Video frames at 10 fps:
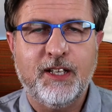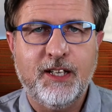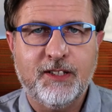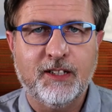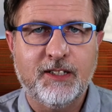
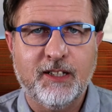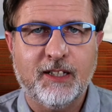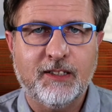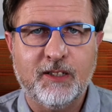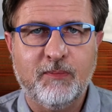he's going to
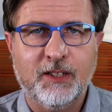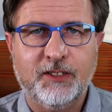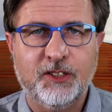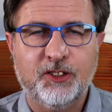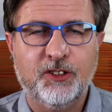take this
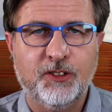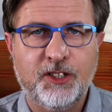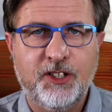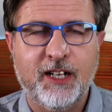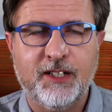message to
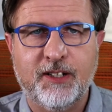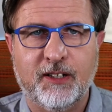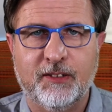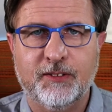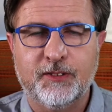the
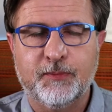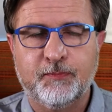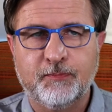Gentiles.